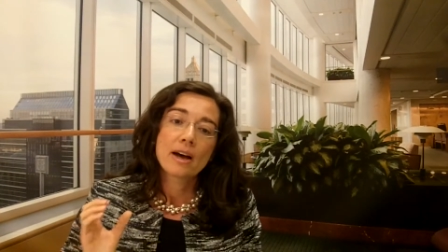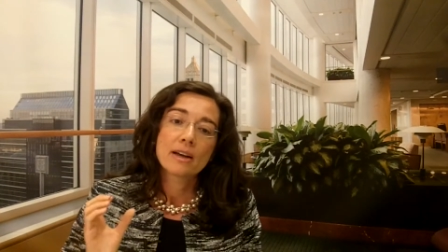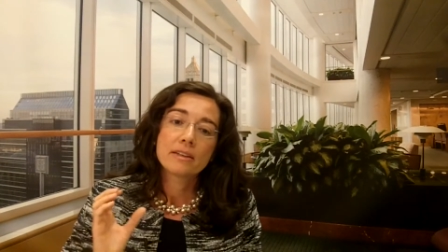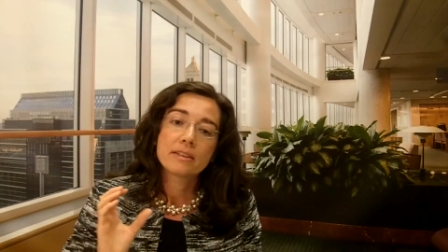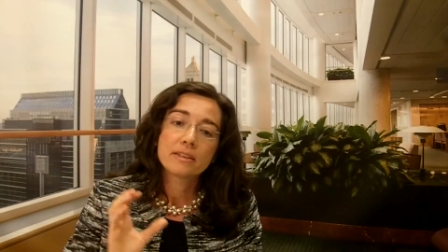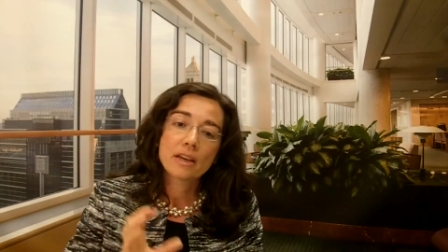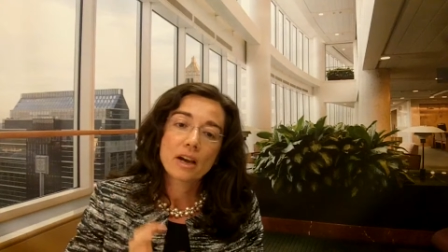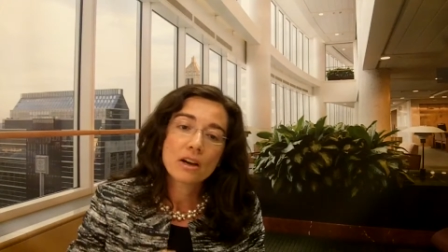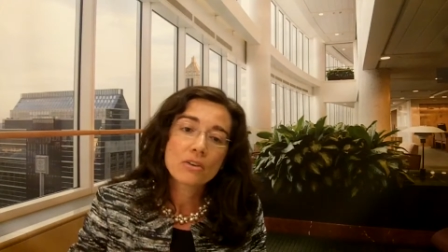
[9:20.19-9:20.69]

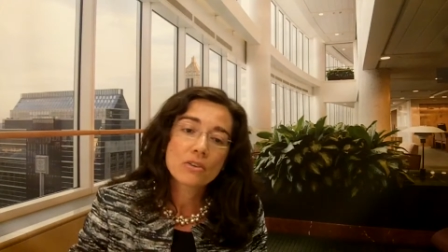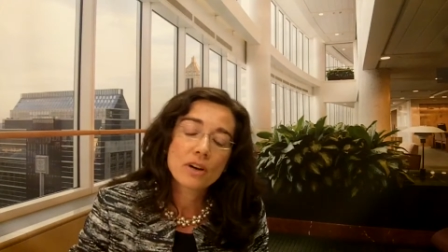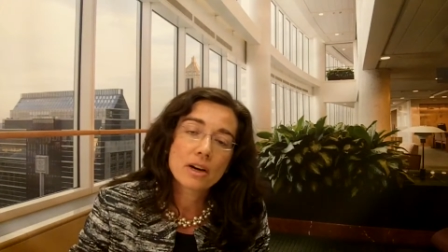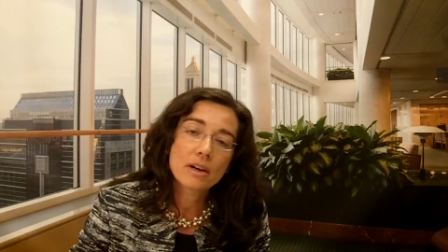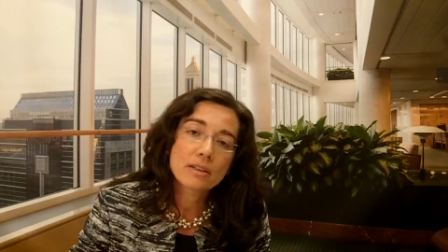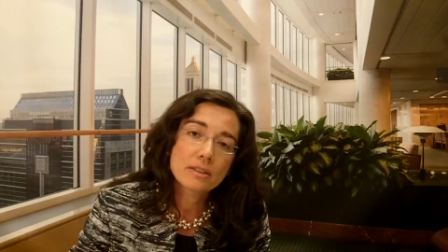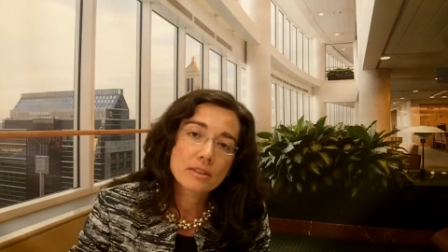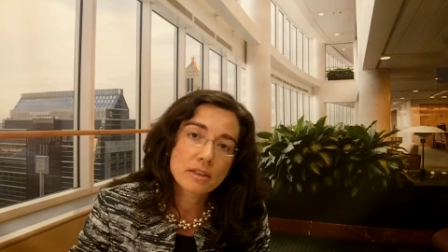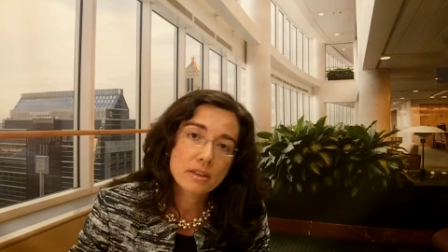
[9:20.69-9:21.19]

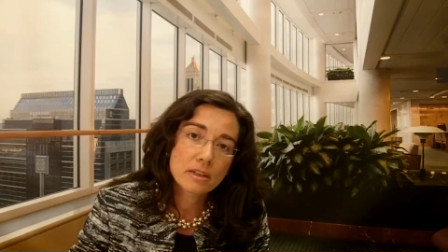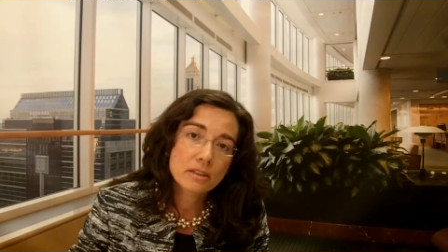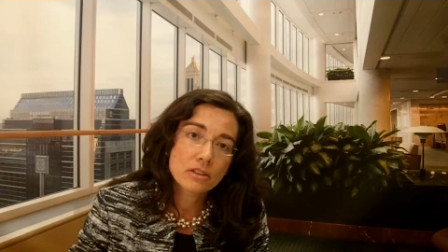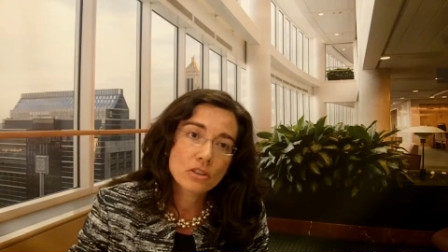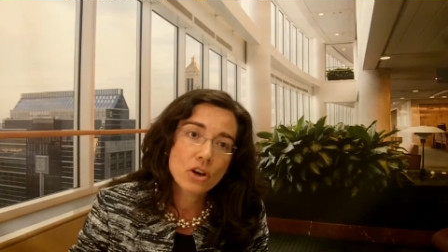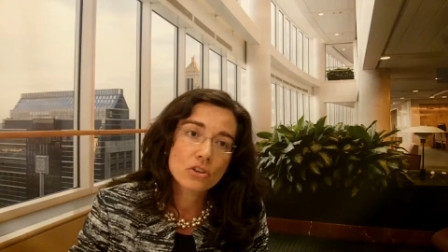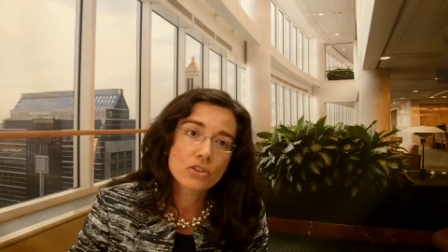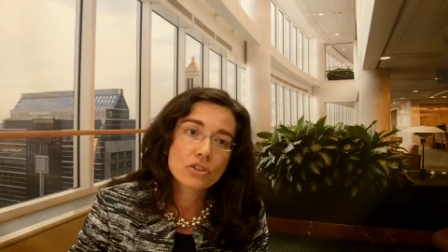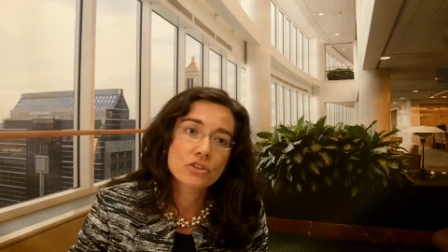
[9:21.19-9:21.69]
antagonizing
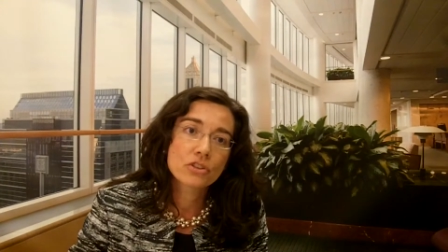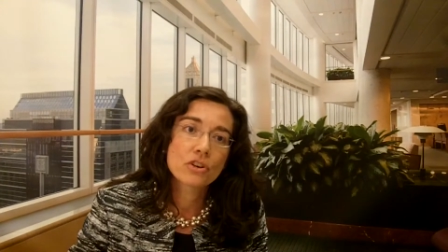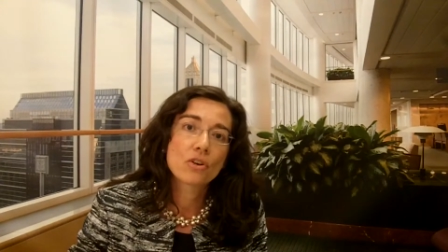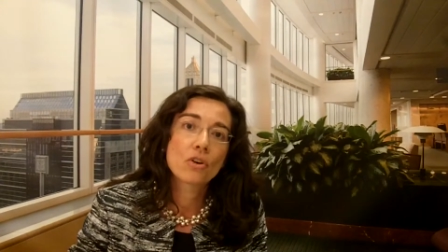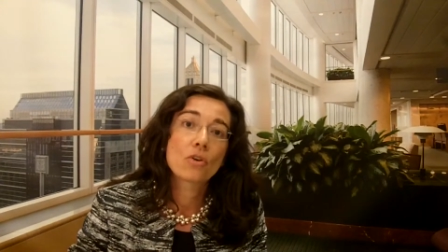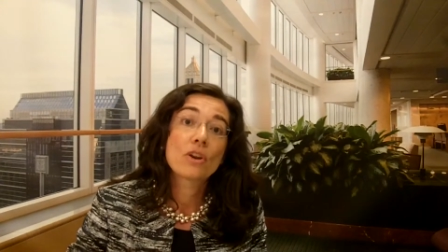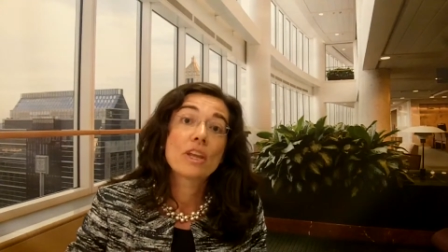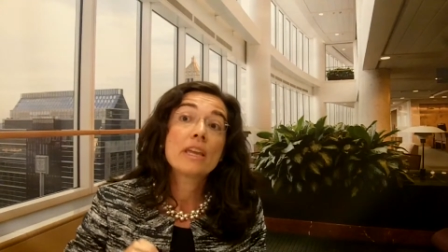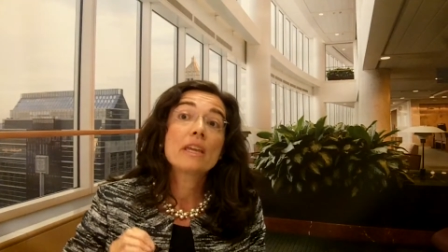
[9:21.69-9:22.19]

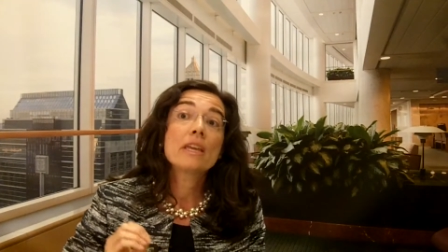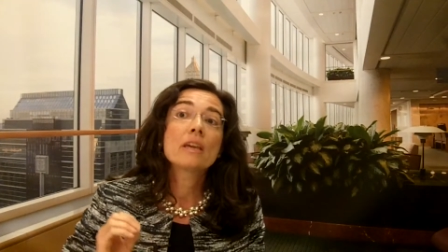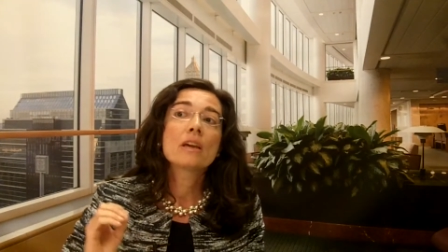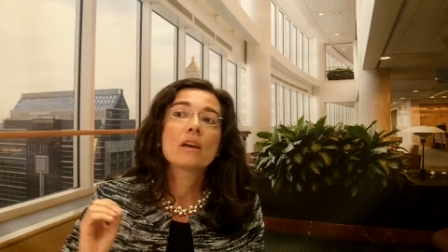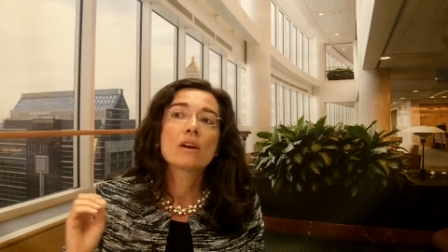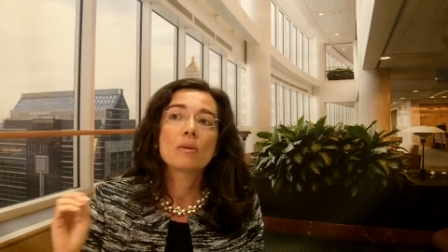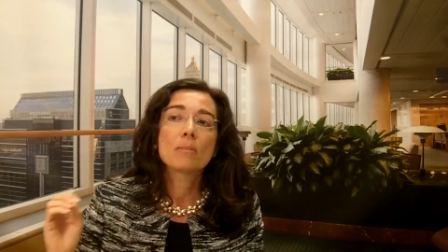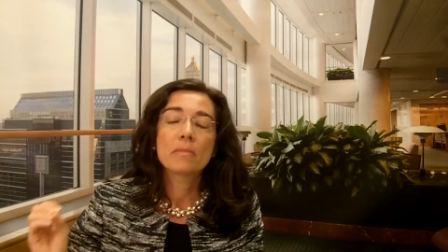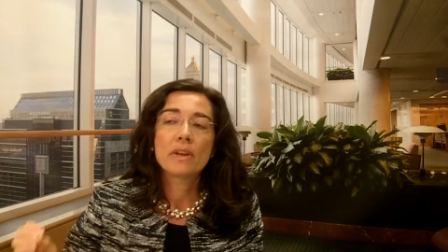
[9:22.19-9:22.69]
aldosterone
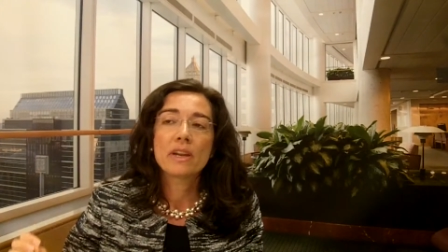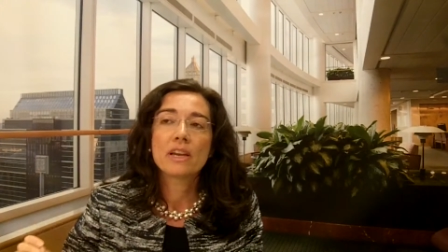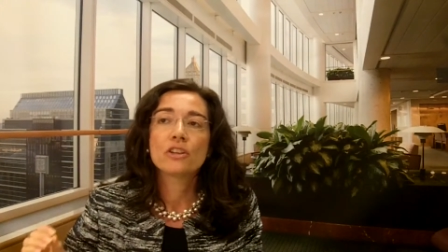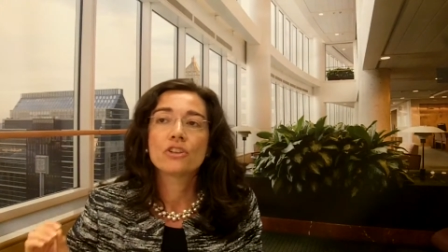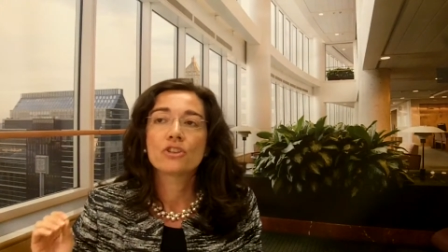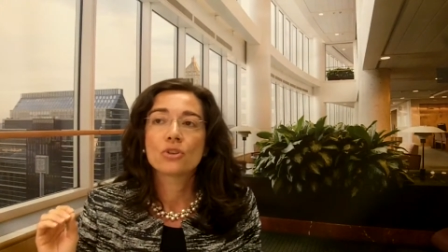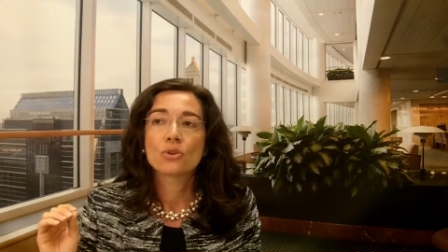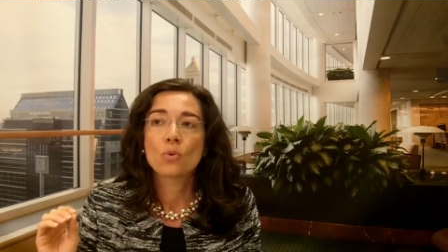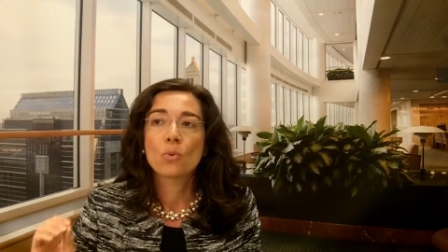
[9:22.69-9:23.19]
in
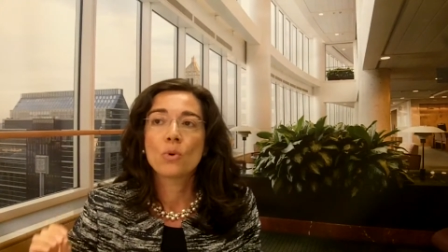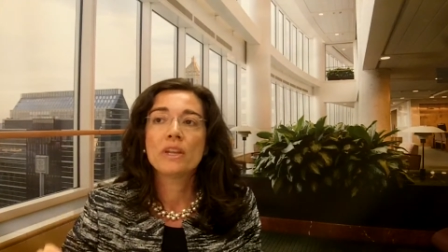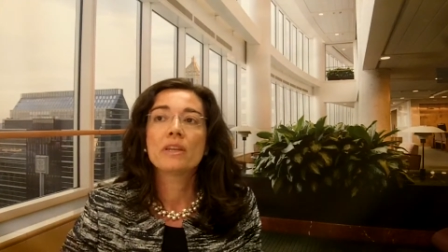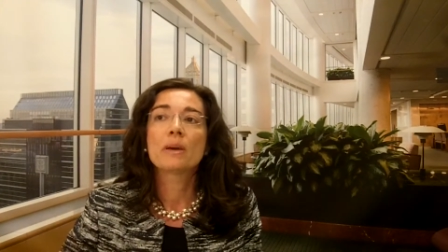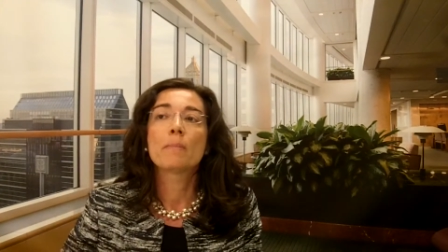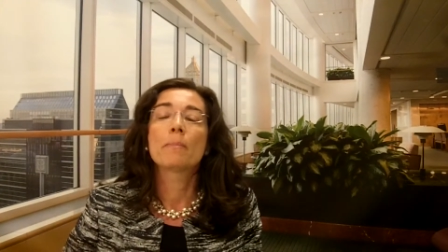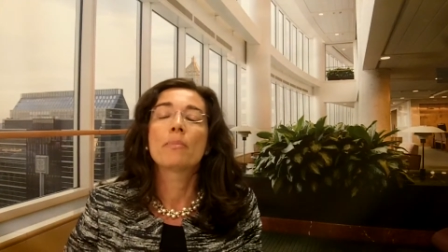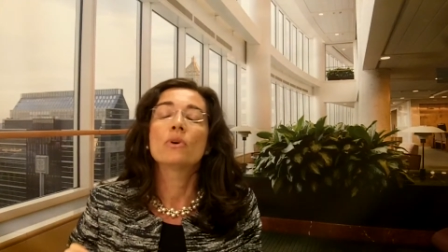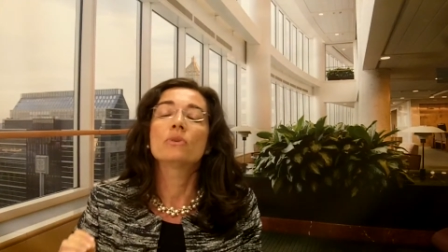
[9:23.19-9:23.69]
combination with
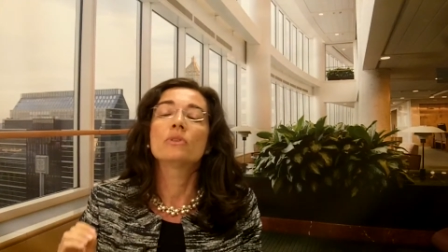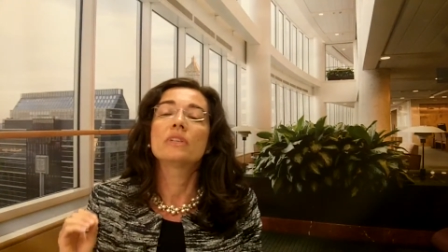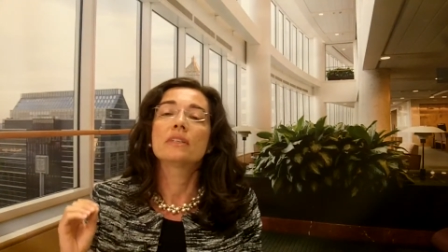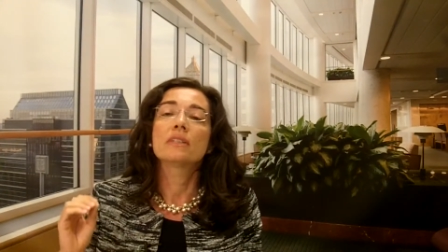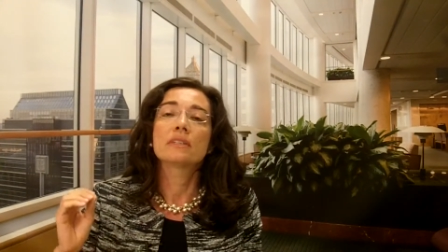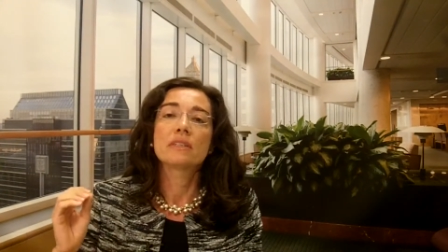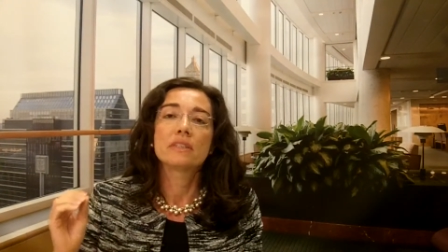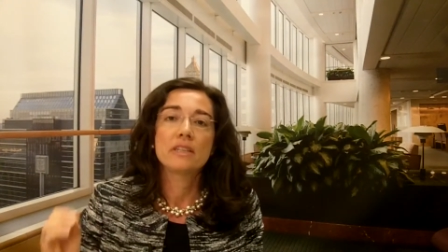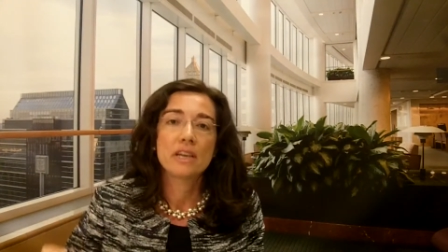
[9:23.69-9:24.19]
the
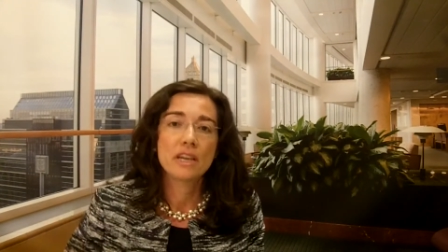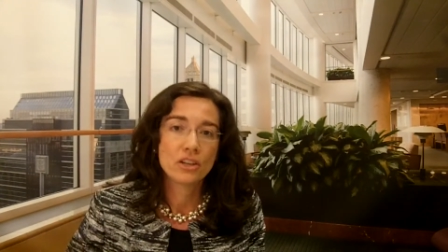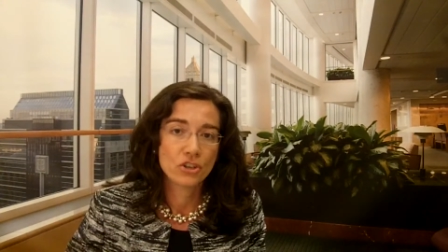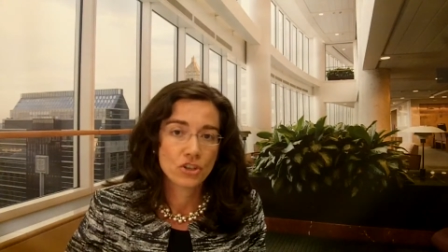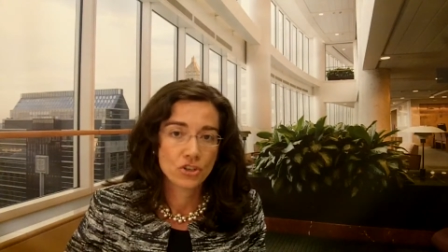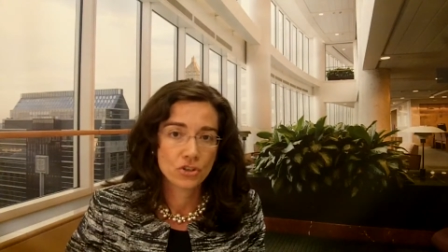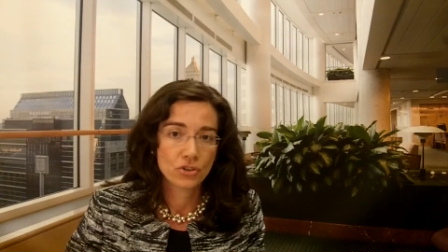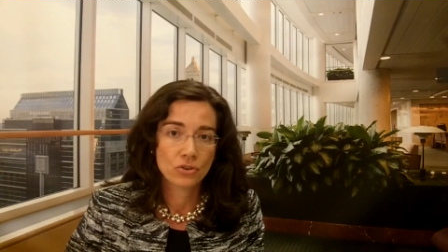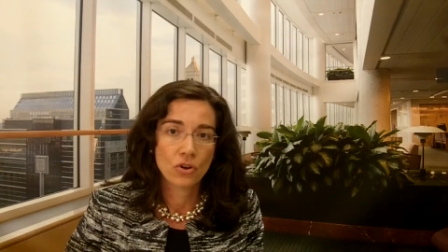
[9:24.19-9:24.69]

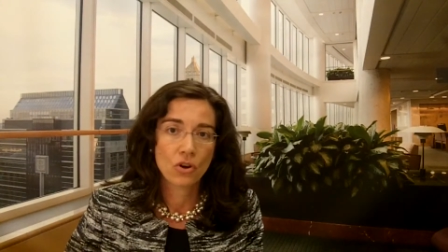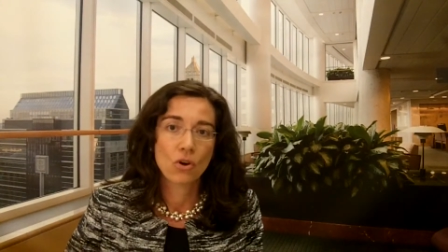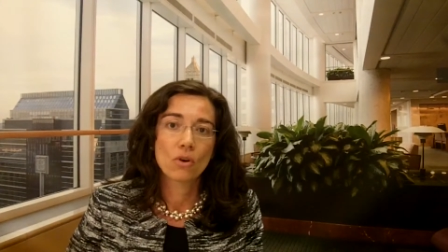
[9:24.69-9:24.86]
potentiation